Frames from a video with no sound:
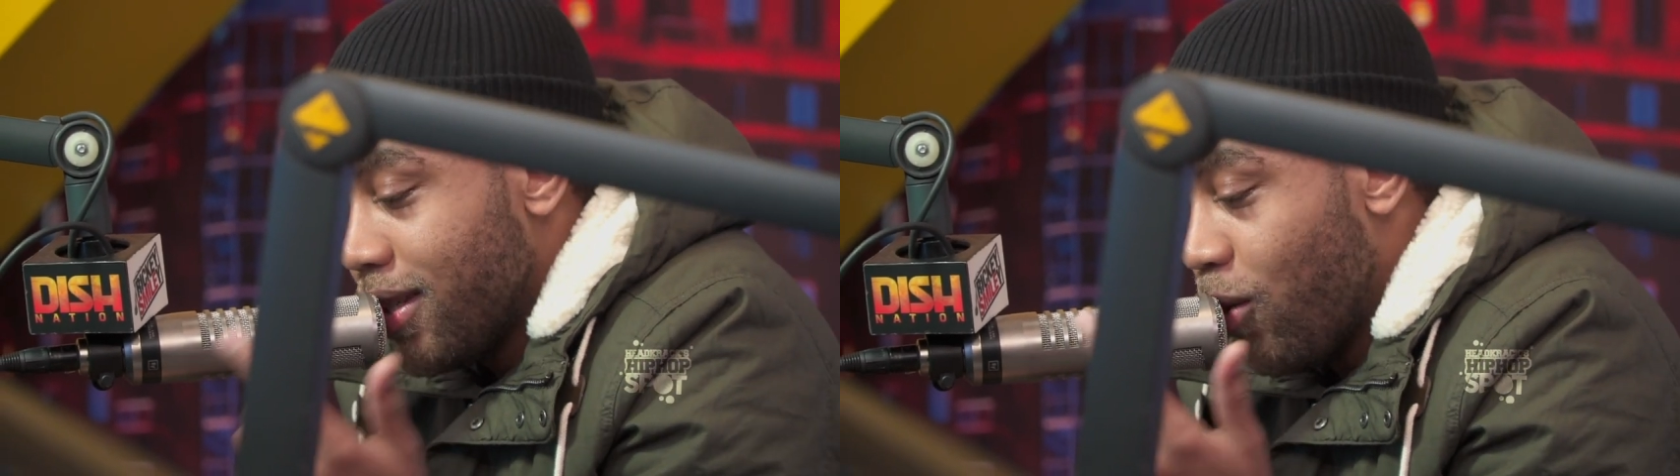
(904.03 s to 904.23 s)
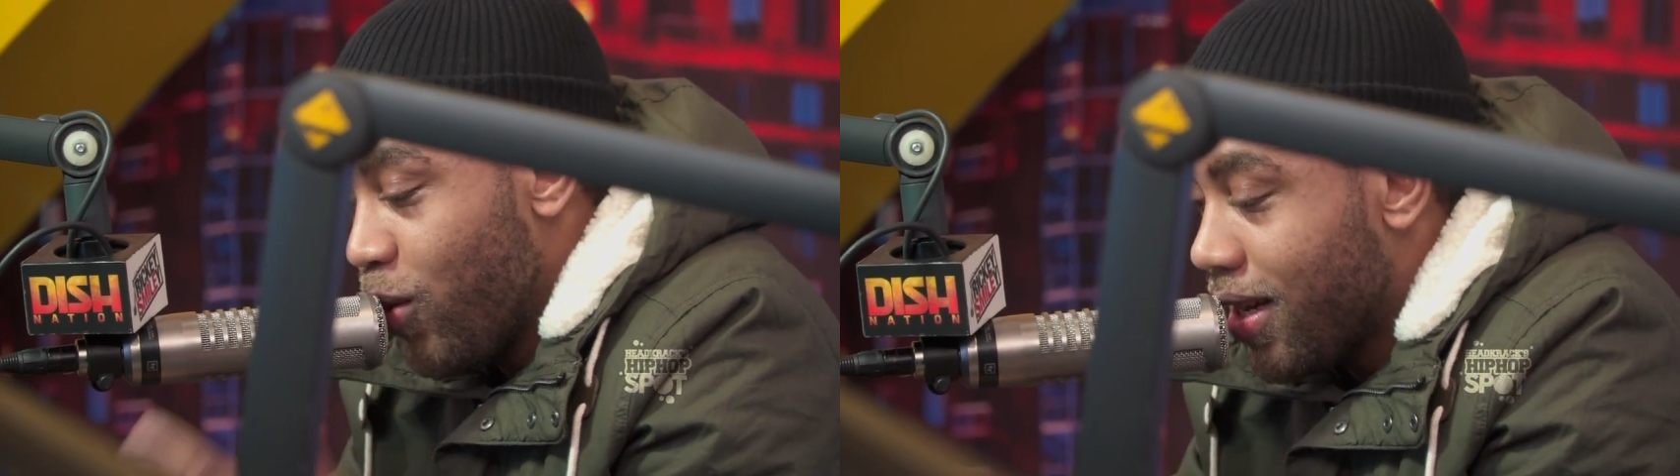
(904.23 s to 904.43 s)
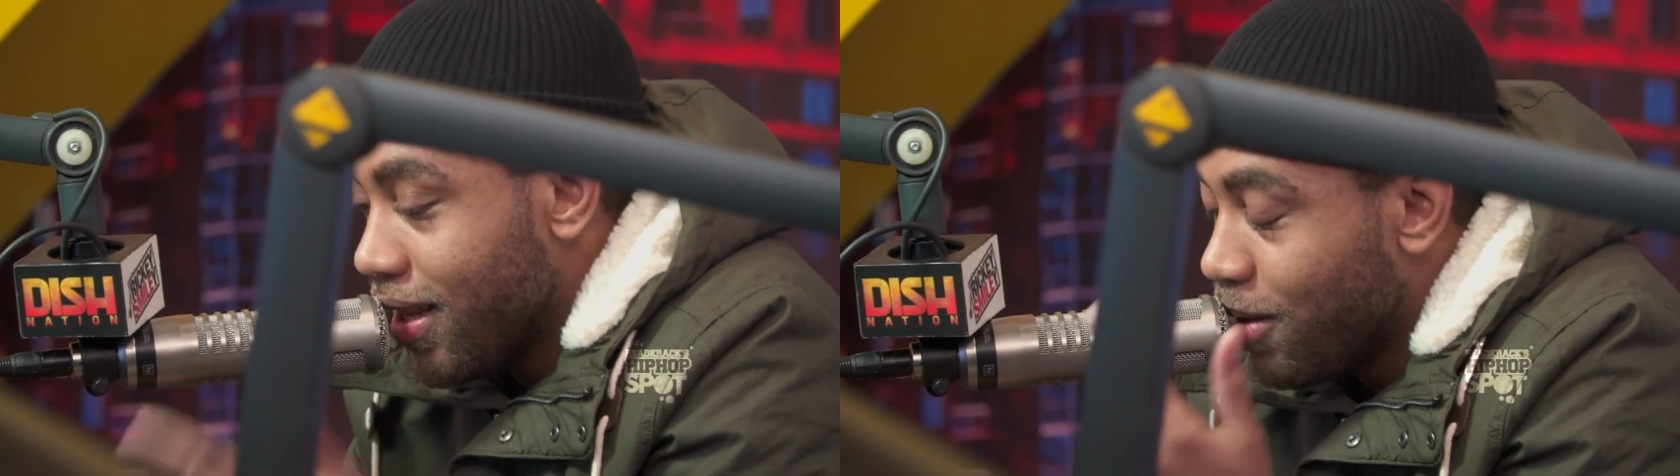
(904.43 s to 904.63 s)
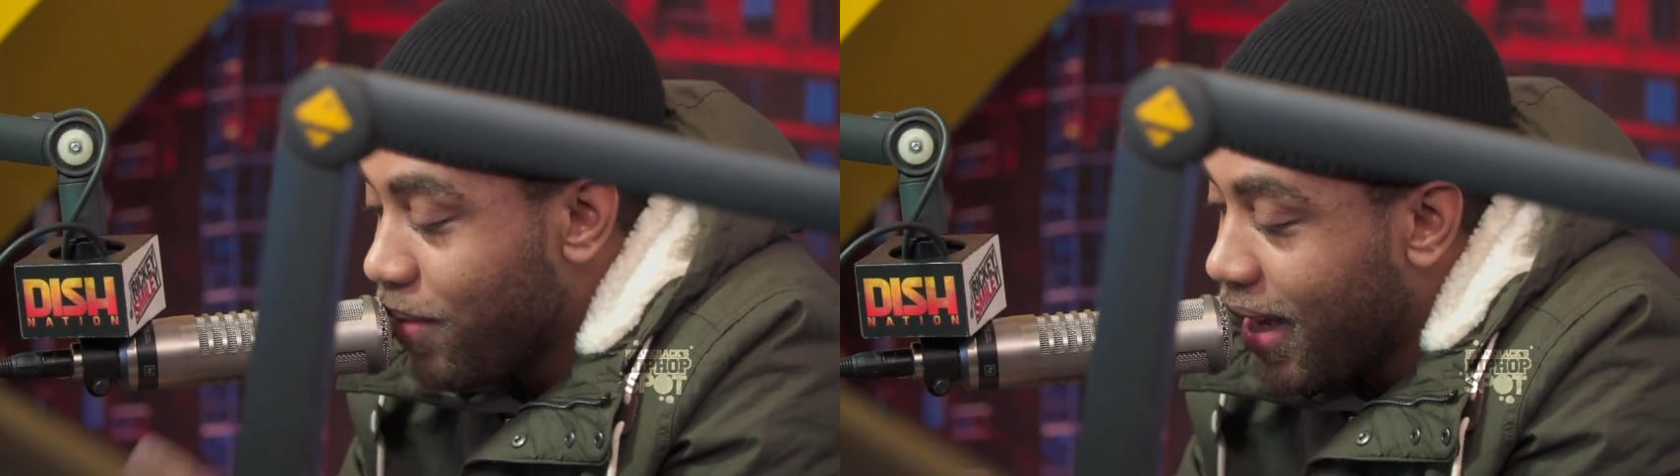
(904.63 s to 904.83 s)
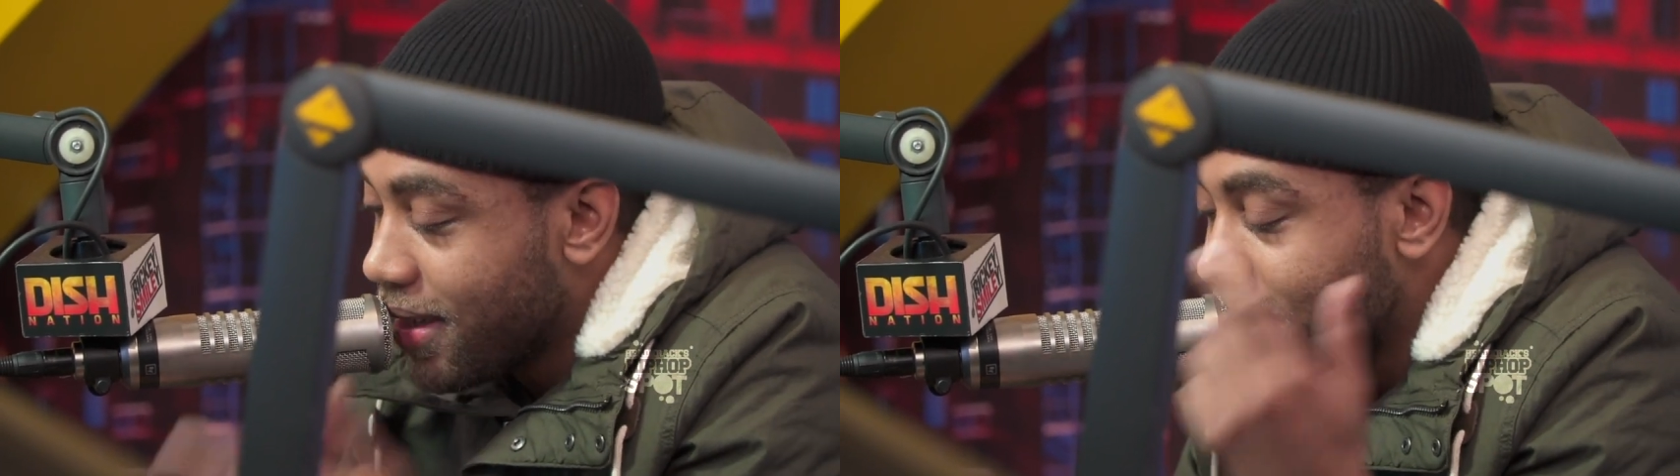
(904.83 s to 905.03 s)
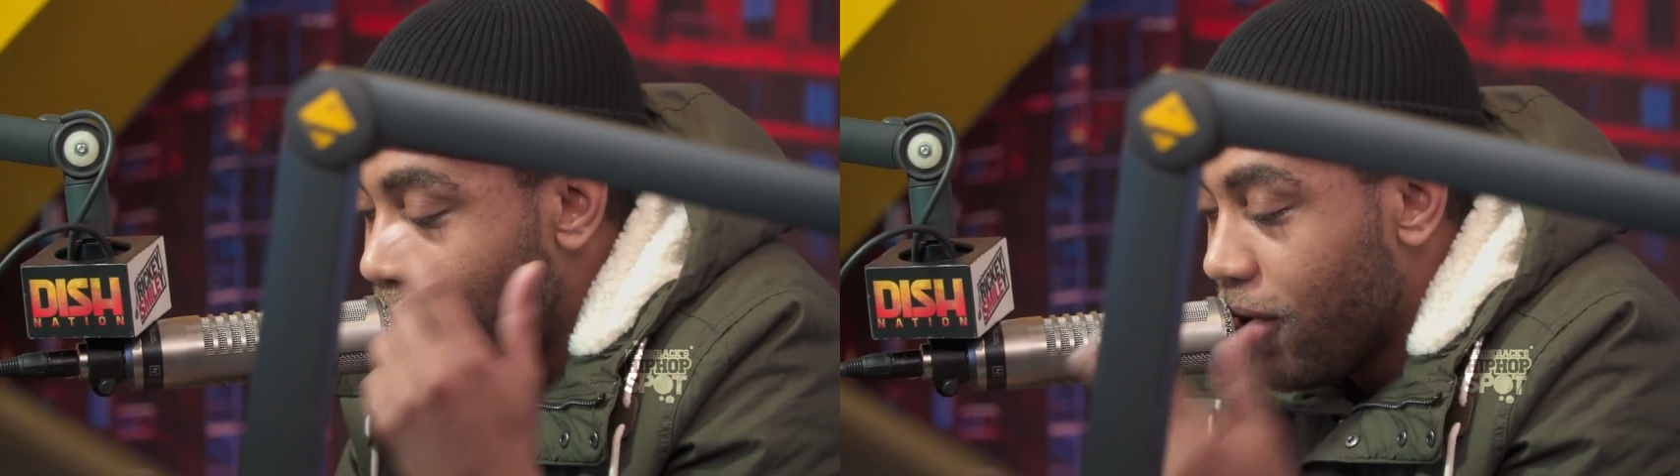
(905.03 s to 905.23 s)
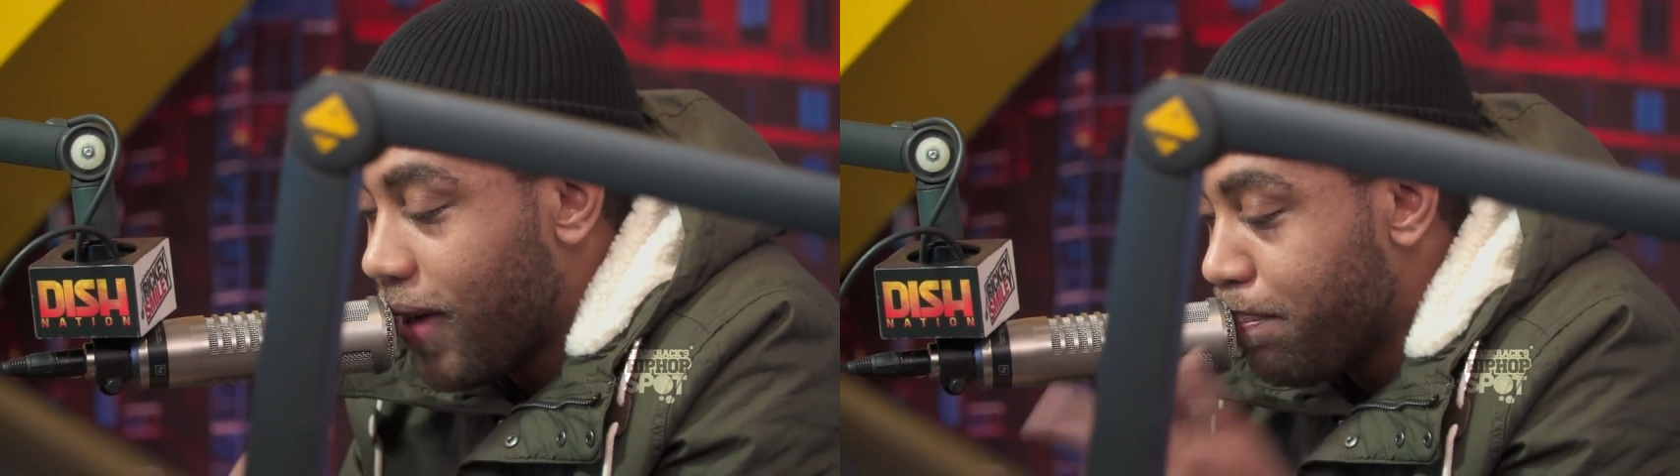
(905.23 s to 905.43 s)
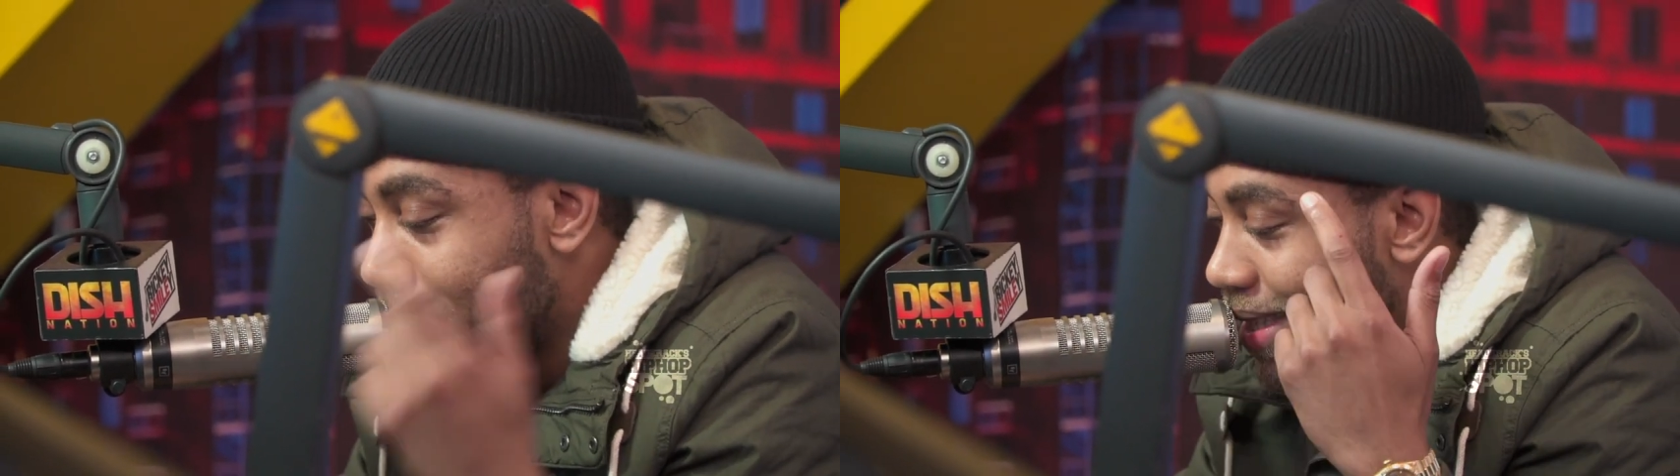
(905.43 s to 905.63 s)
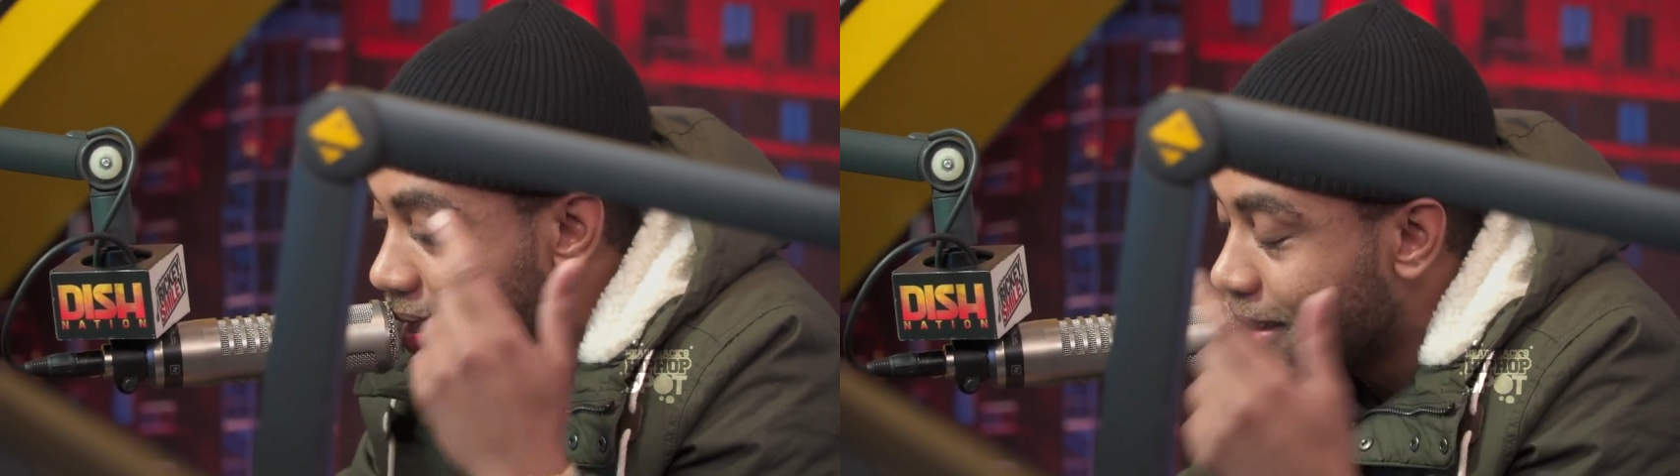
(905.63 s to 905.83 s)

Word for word: So we cut them niggas off like bitches